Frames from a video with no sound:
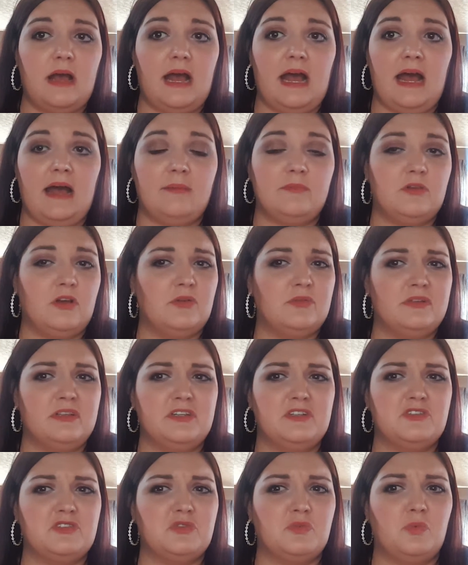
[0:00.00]
I'm not
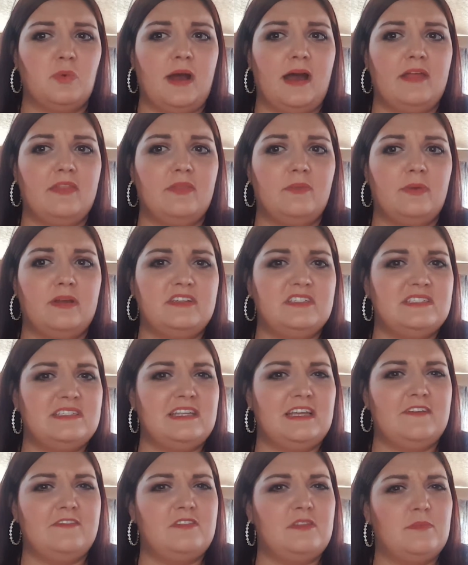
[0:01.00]
really sure why we just
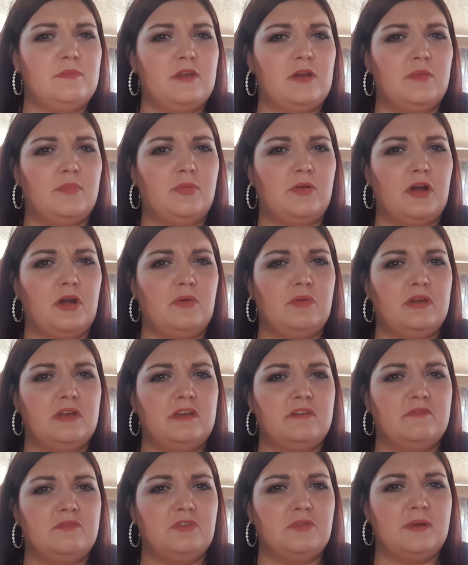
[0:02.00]
left them there
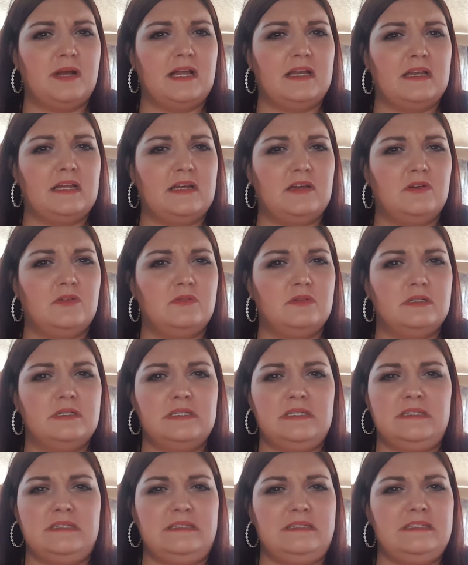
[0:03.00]
broken for right now.
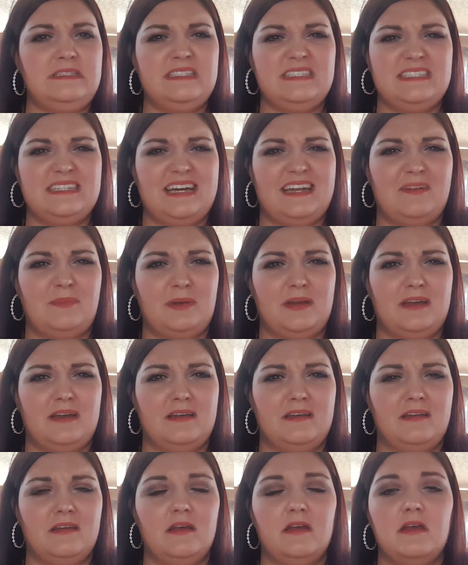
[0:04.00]
It's kind of
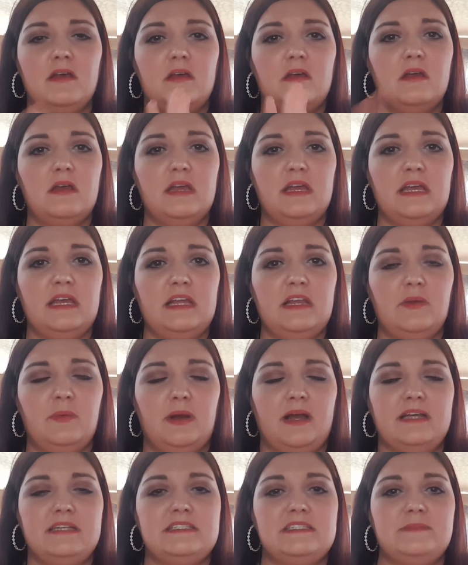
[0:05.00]
bad.
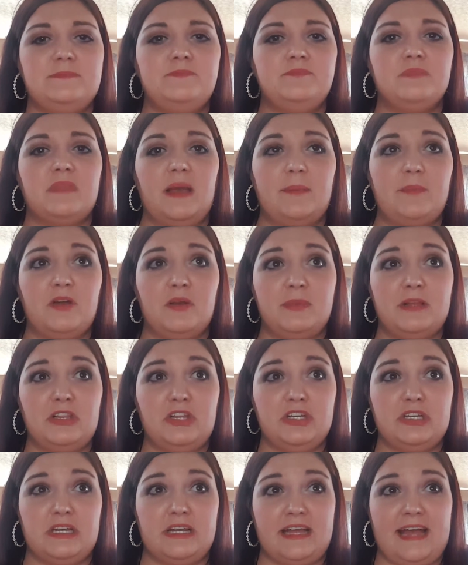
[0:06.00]
Anyways, I'm going to be
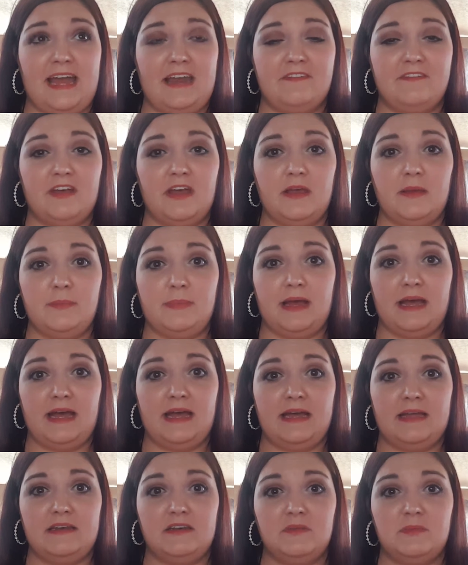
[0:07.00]
looking kind of up
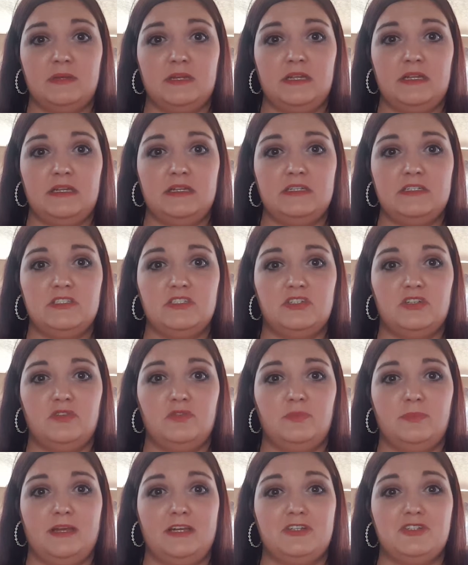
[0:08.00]
behind me
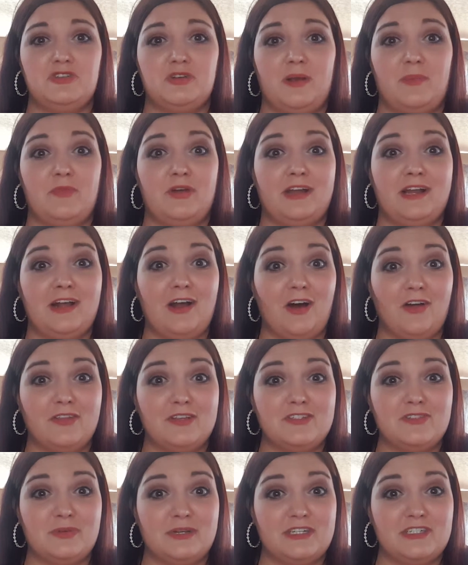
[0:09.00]
to make sure I'm reading all
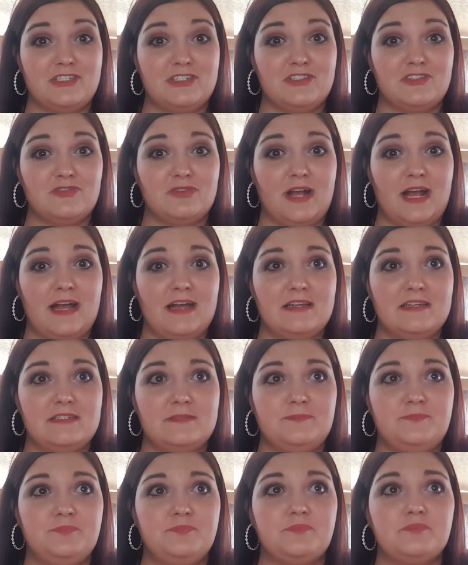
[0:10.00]
these questions right.
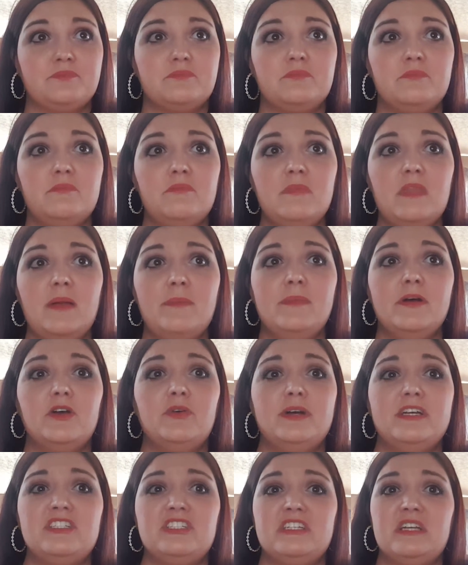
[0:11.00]
But
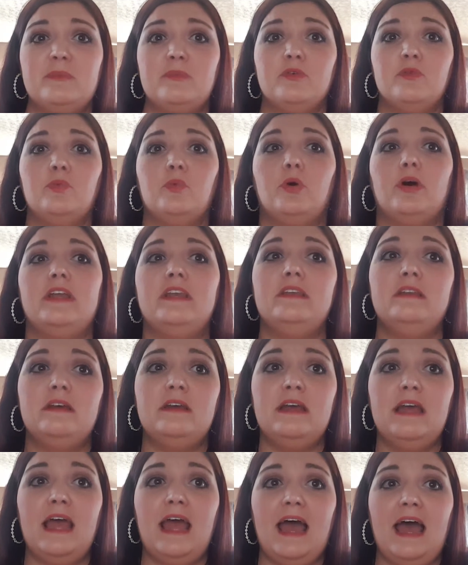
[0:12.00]
question number 1,
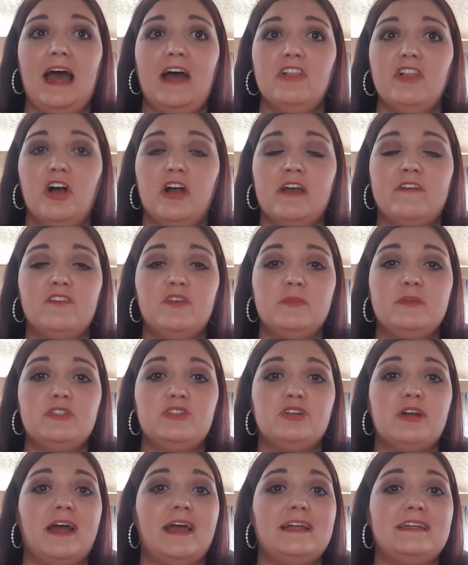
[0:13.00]
how long have you been
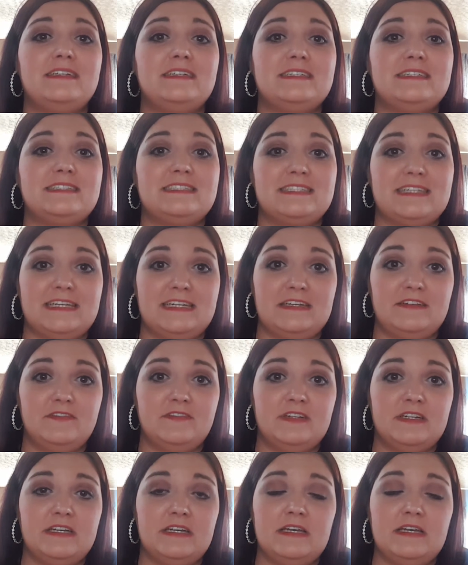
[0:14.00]
trying to conceive?